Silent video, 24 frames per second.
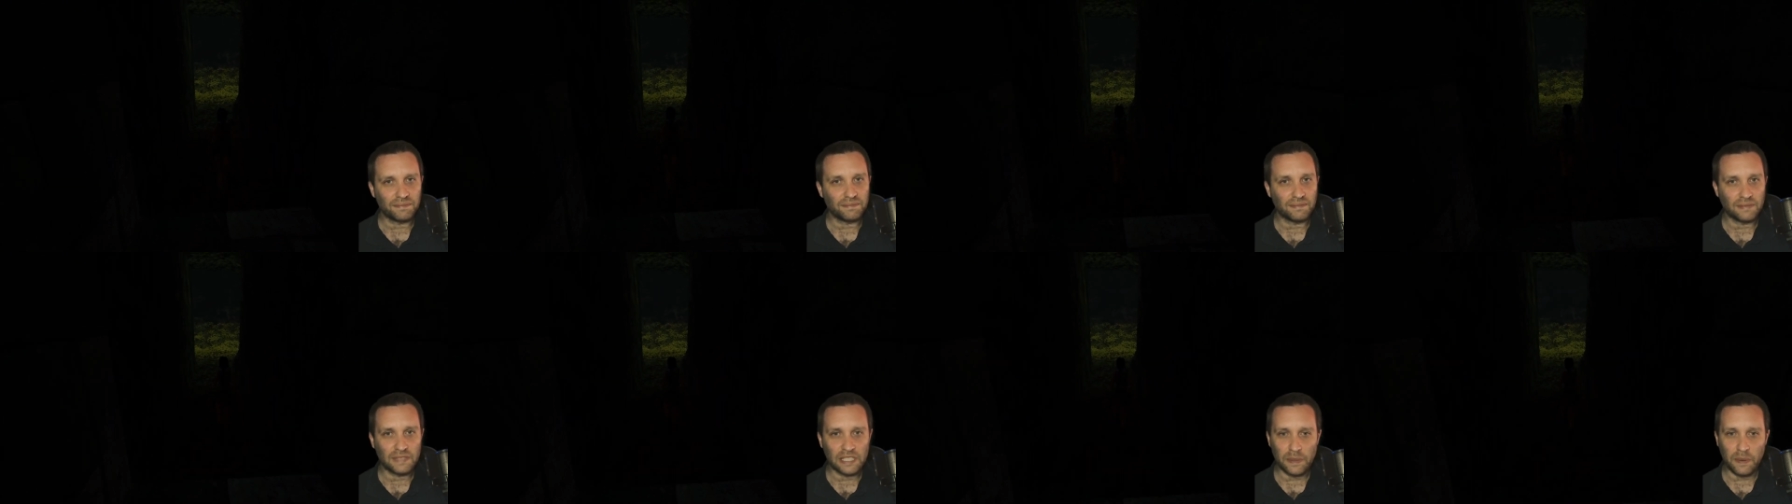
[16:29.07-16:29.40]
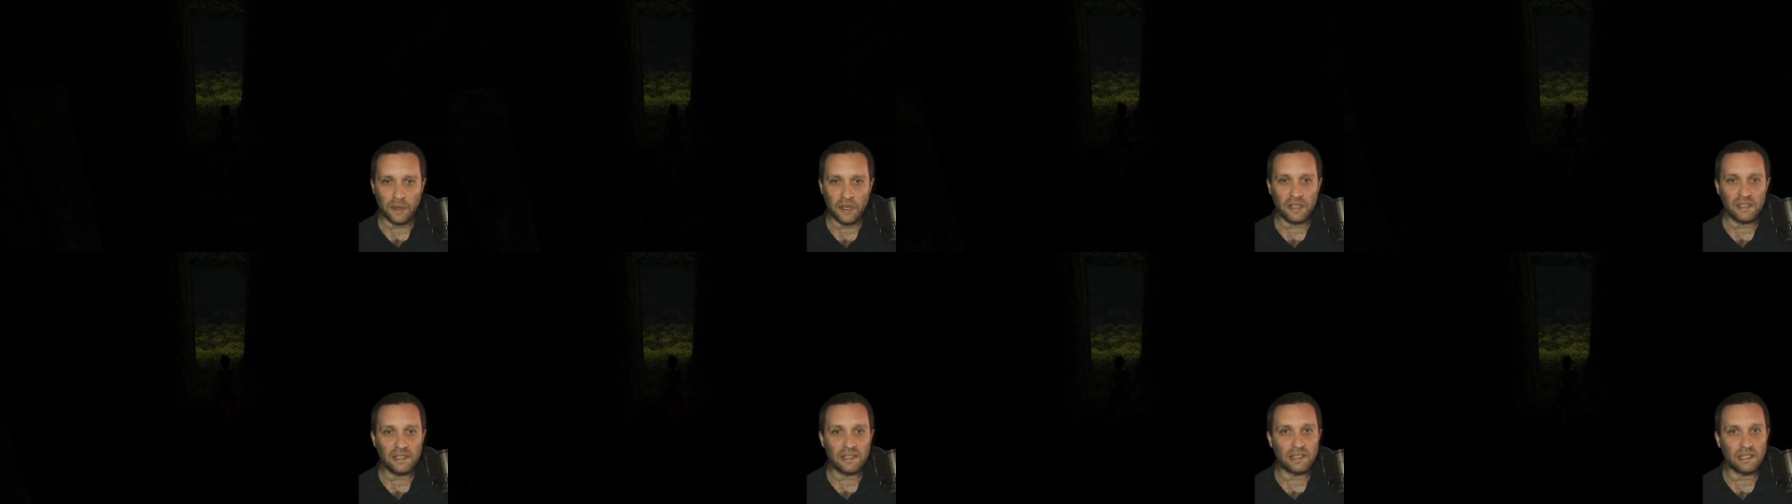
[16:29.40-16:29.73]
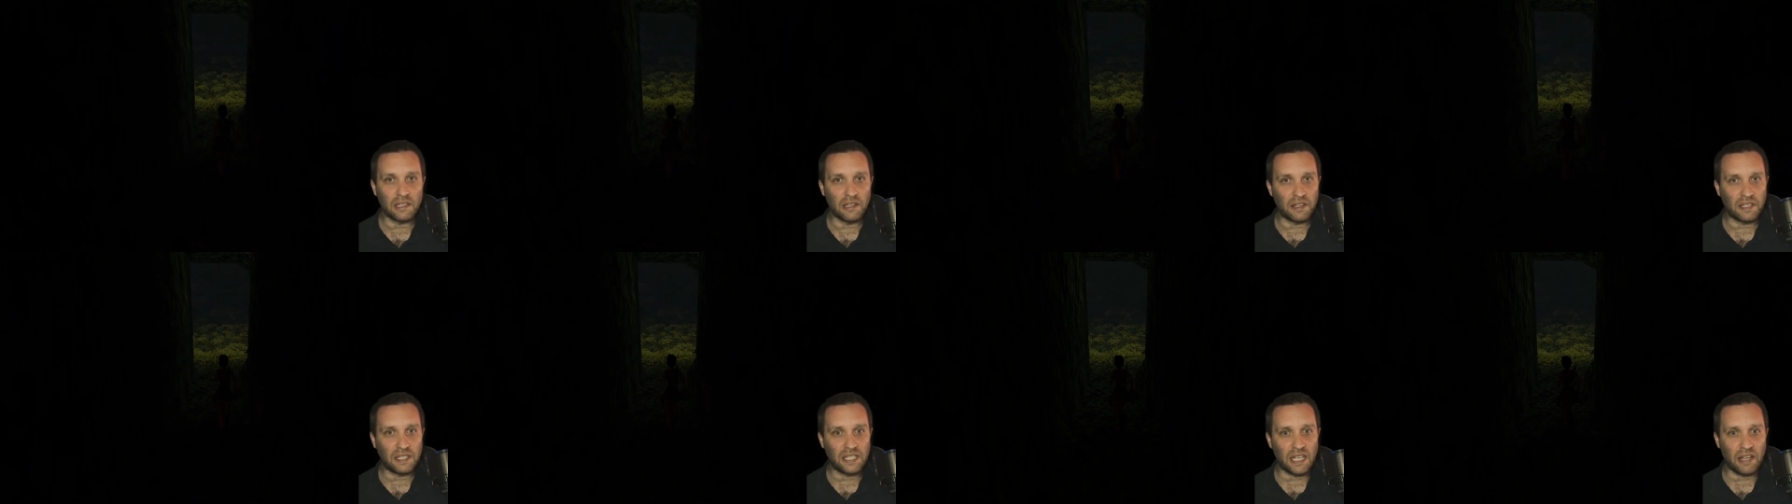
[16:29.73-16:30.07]
Because there's
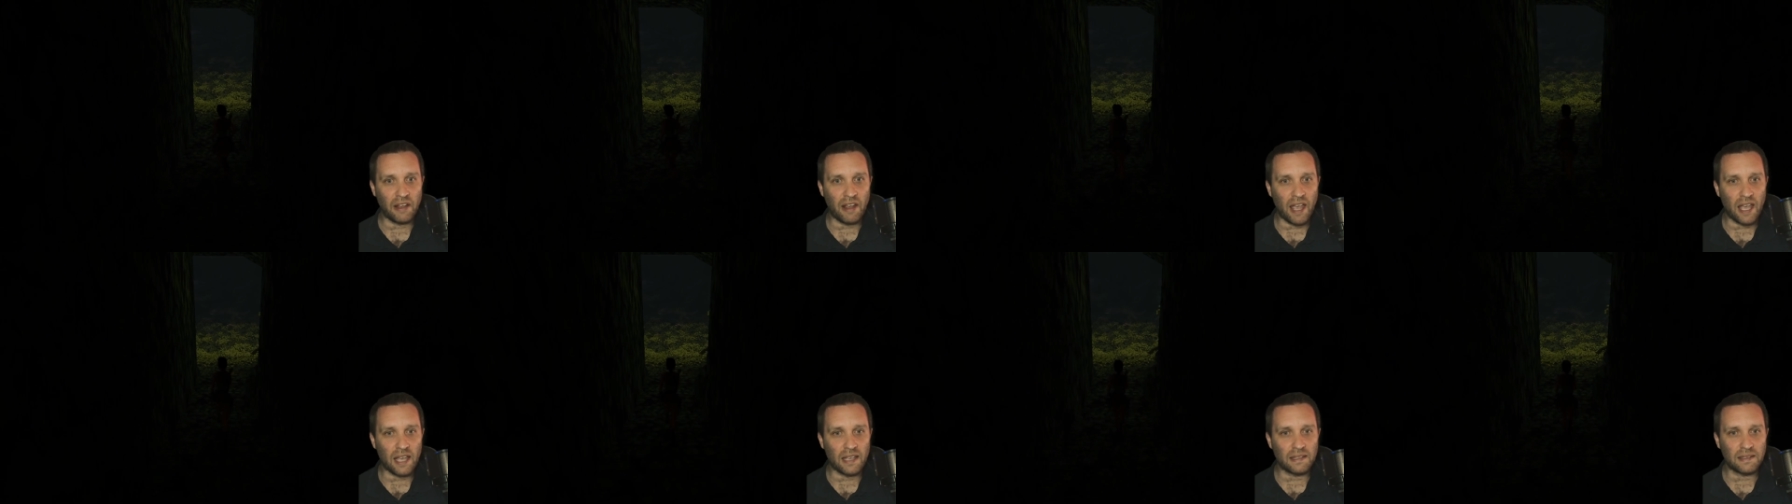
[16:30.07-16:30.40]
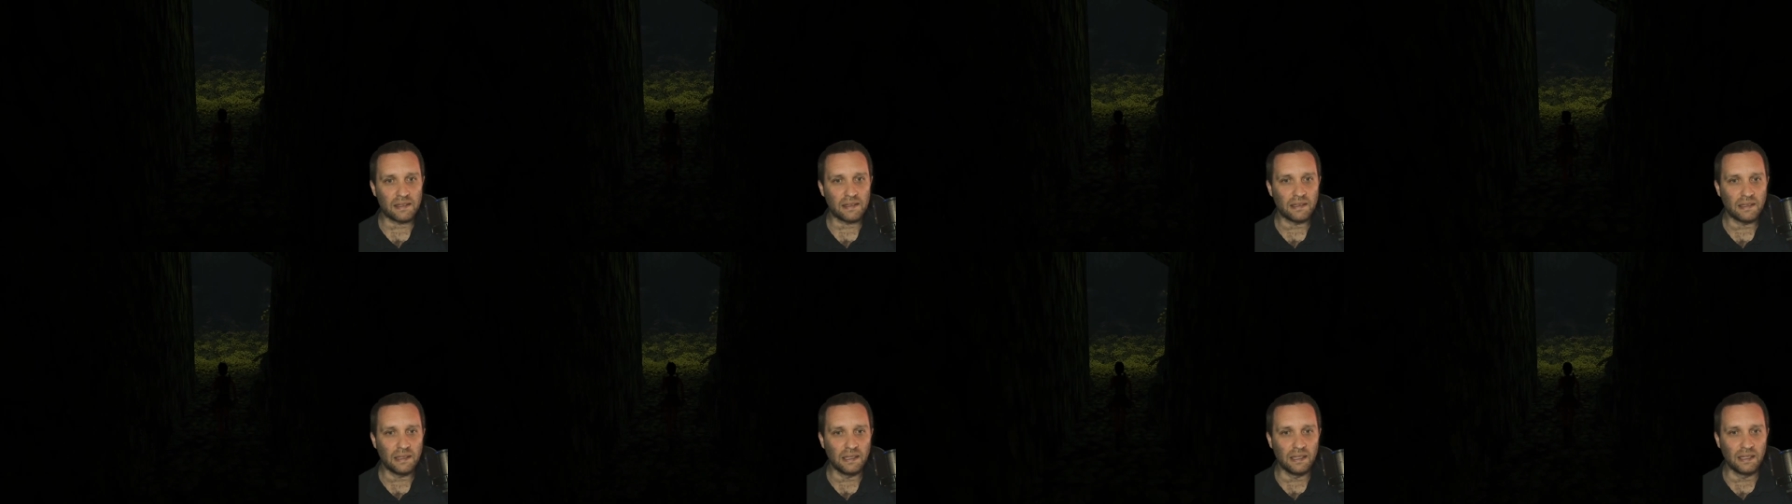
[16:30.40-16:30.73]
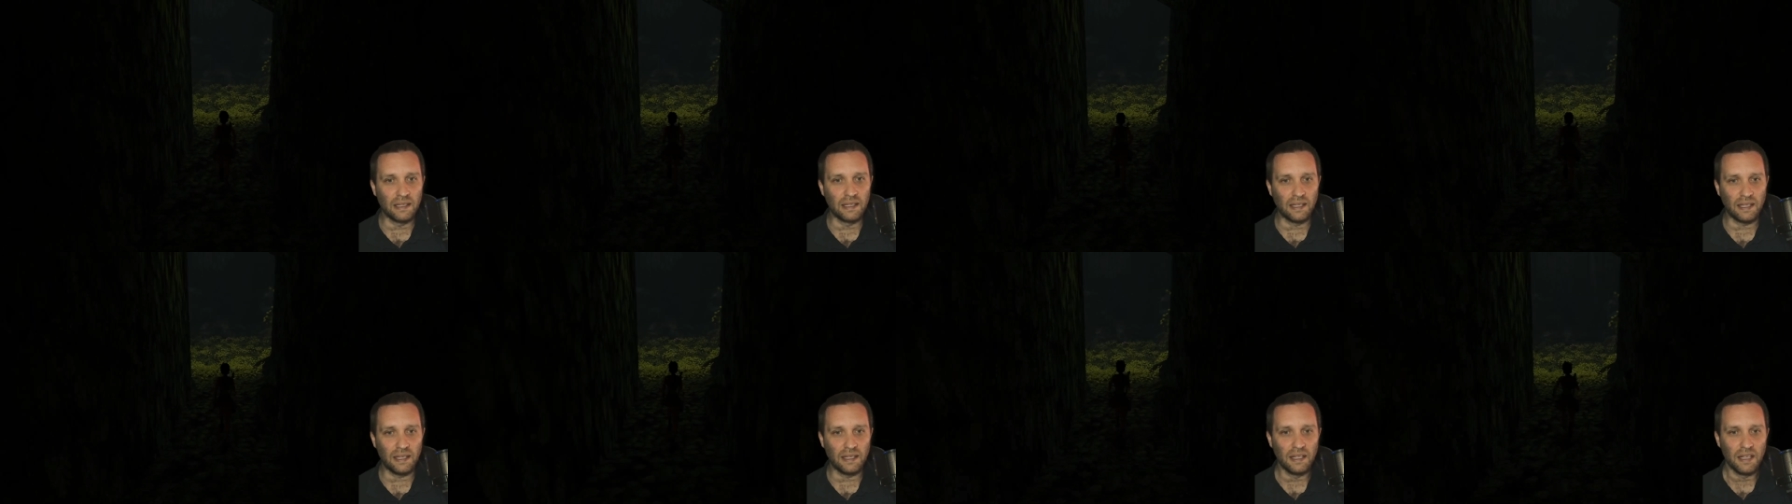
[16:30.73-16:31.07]
another T-Rex.
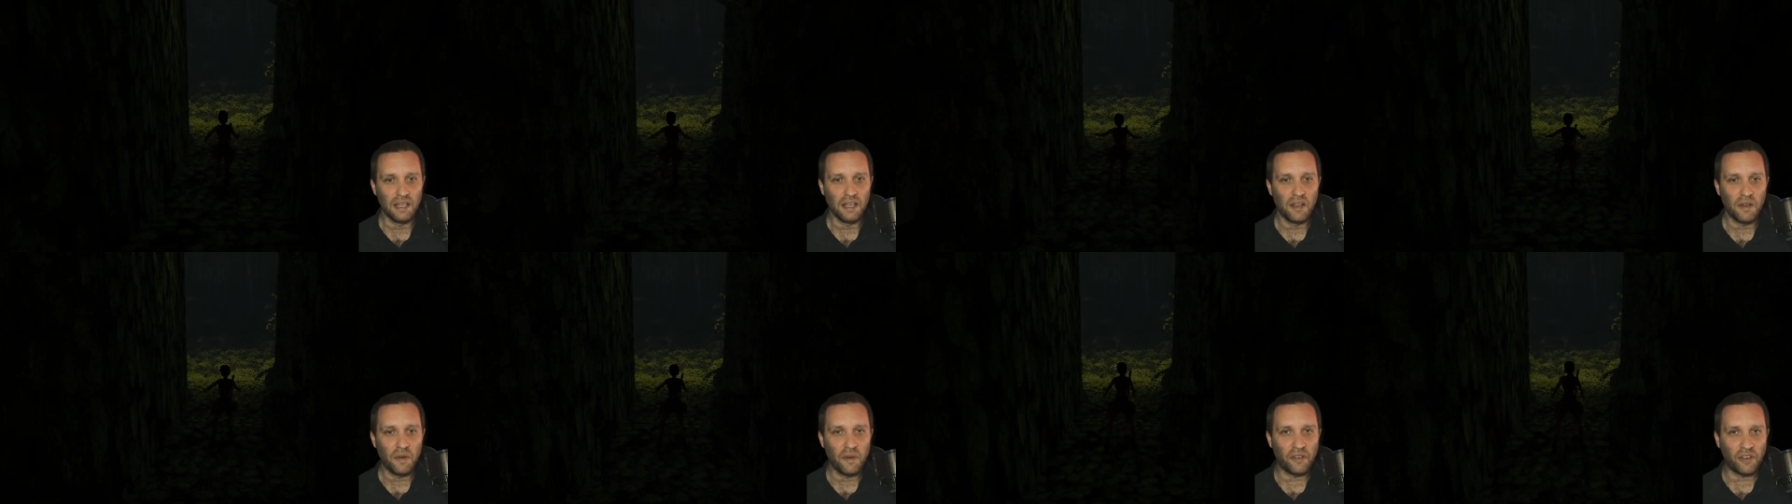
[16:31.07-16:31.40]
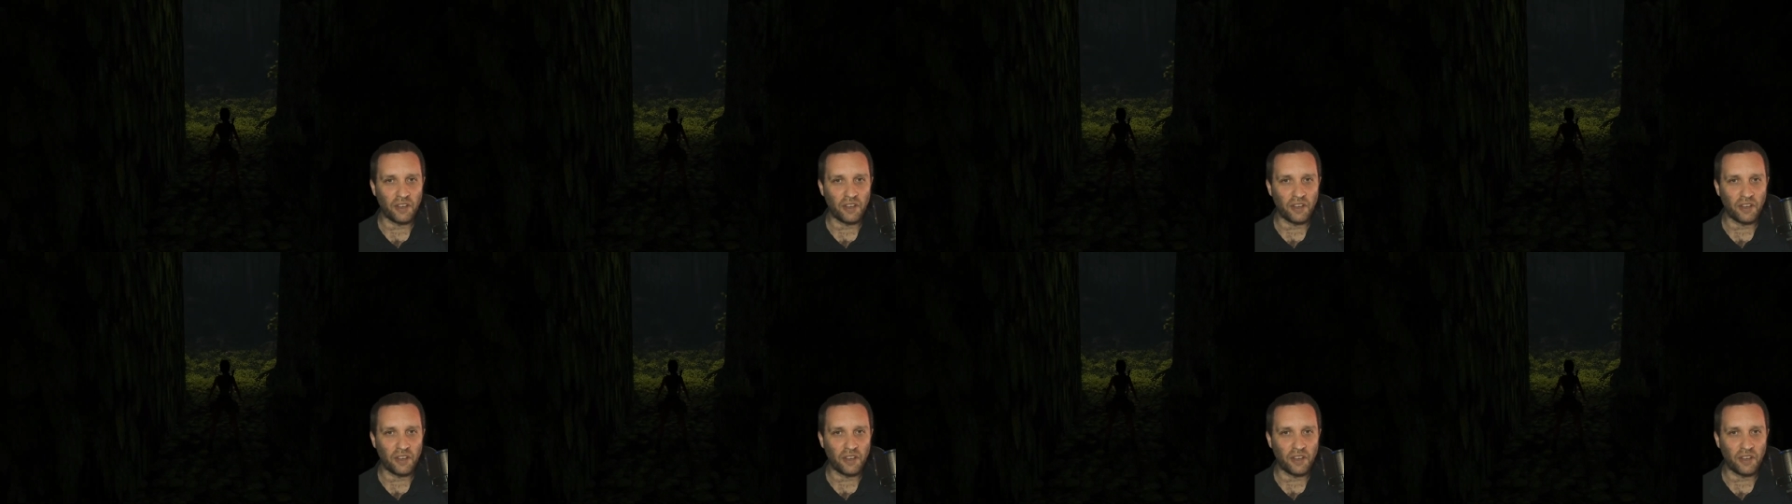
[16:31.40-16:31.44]
We've